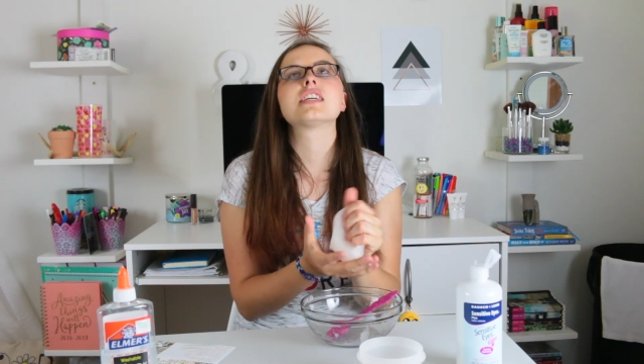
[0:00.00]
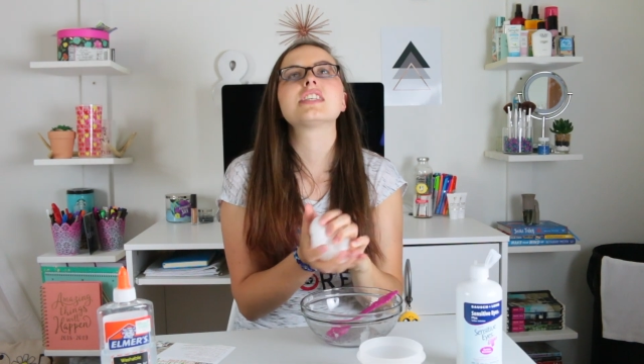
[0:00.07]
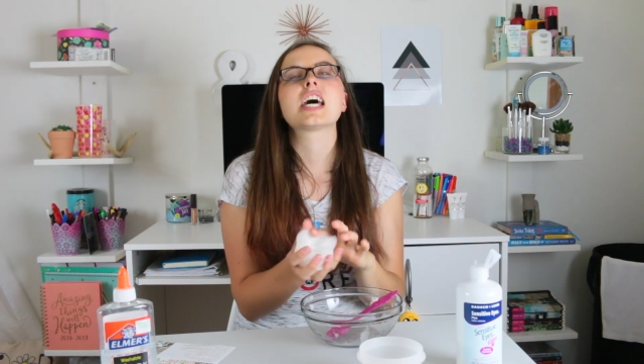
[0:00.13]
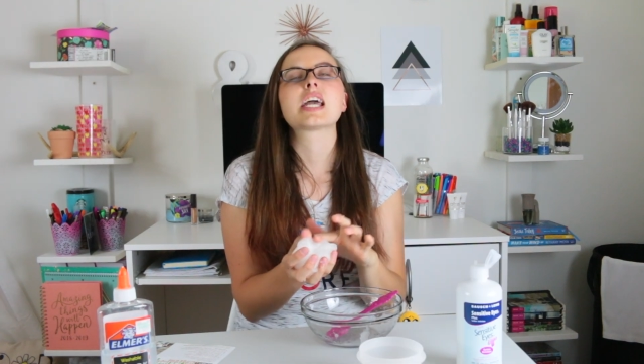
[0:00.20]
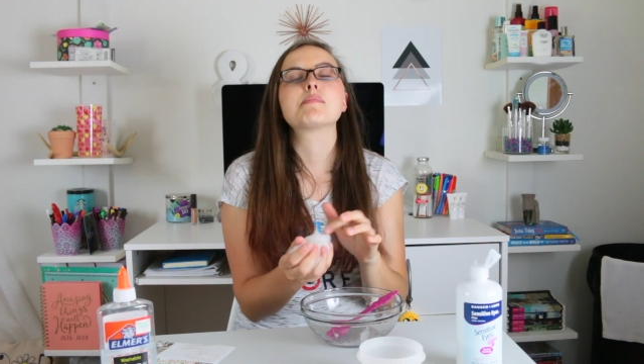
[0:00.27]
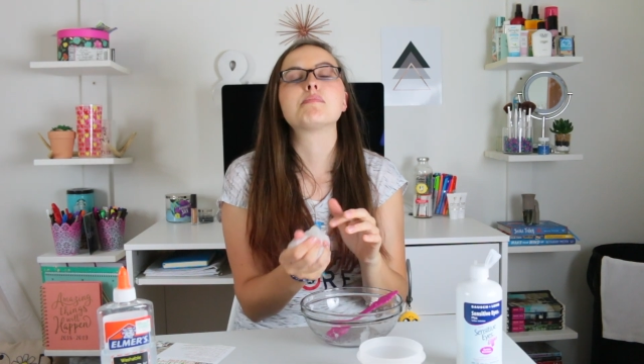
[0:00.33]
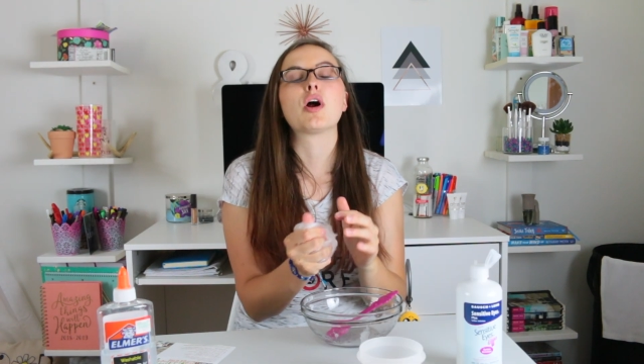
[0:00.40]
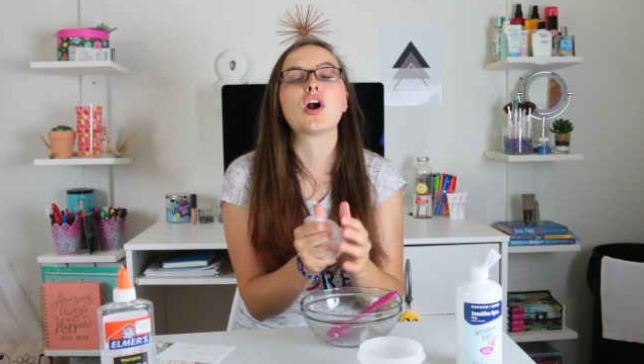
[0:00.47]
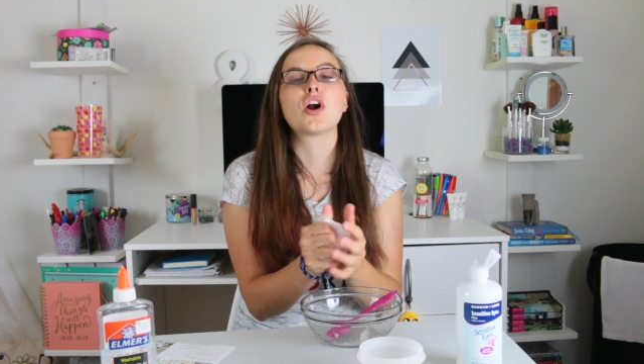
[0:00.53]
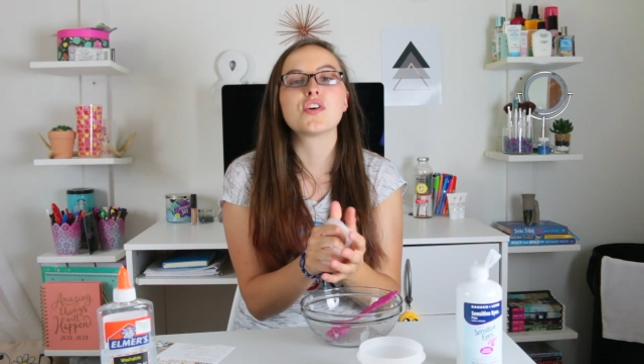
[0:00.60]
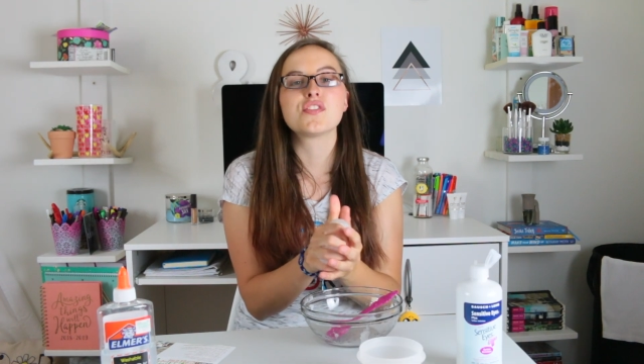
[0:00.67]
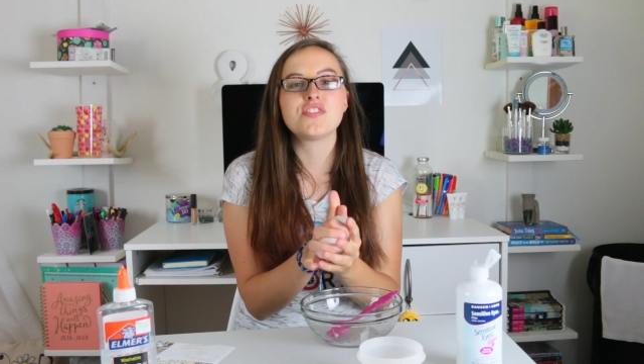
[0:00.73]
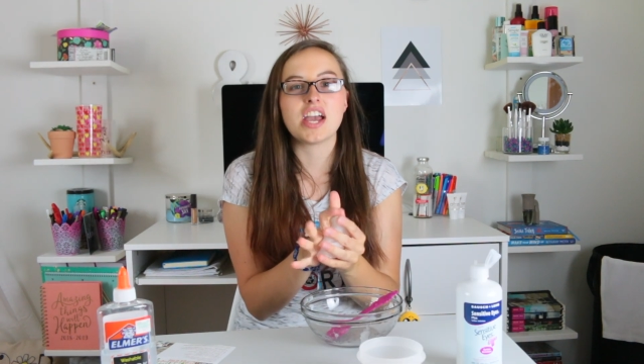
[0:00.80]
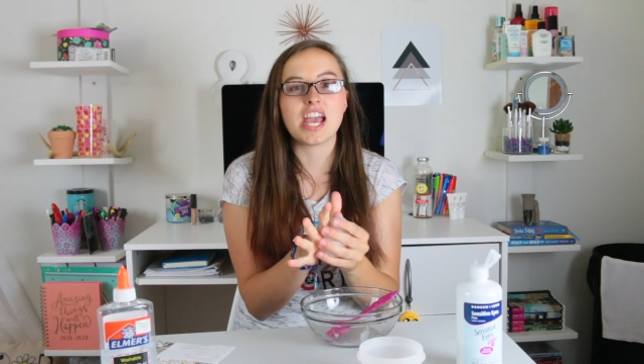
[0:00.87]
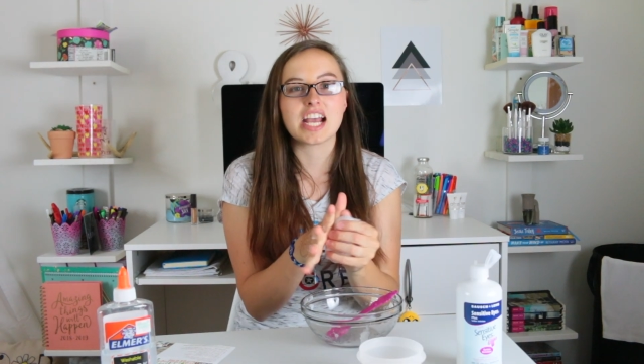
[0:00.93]
is like
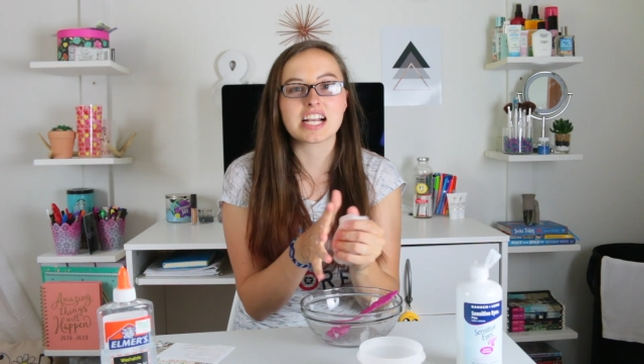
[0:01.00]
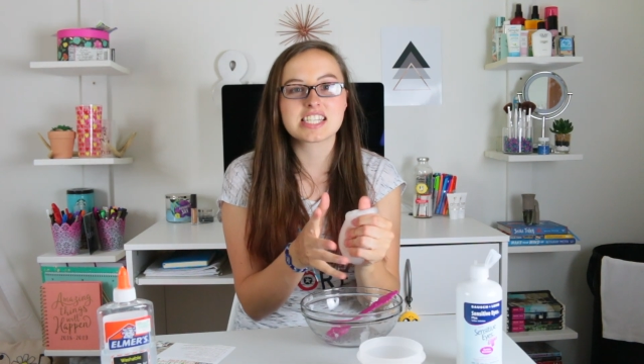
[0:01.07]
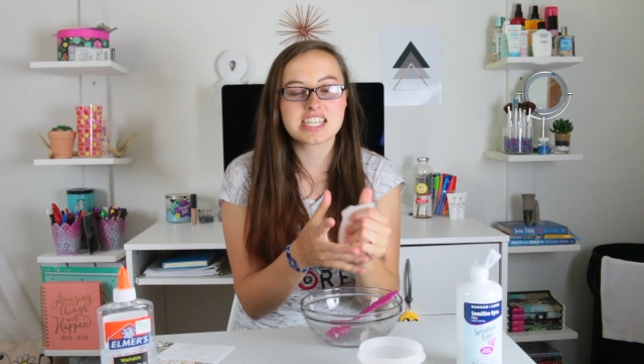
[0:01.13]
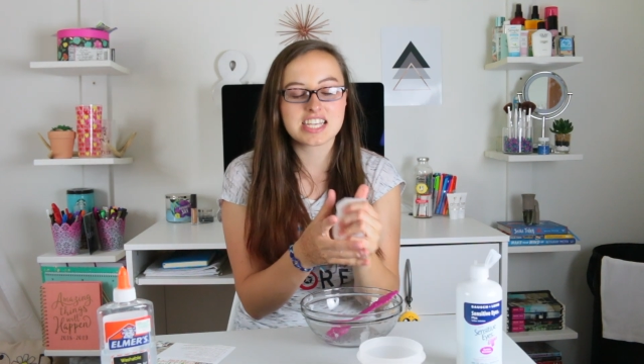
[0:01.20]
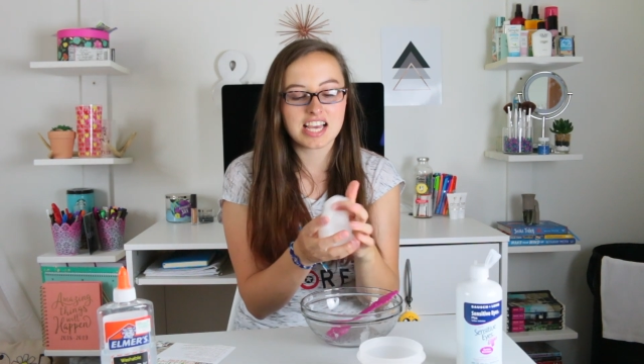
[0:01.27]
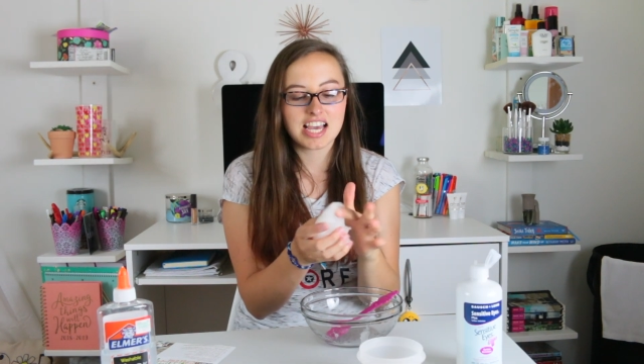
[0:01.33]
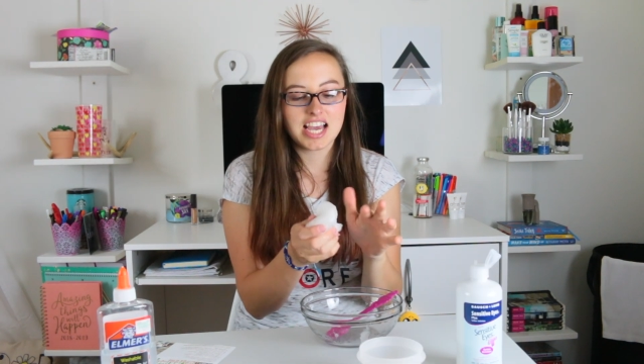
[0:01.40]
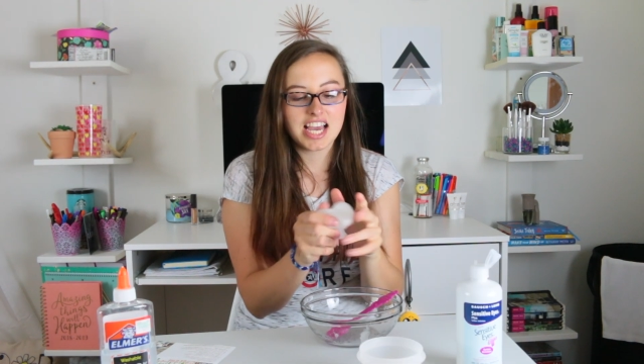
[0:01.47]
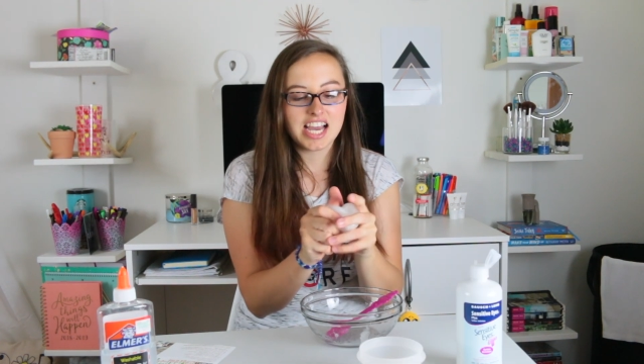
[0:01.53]
perfect.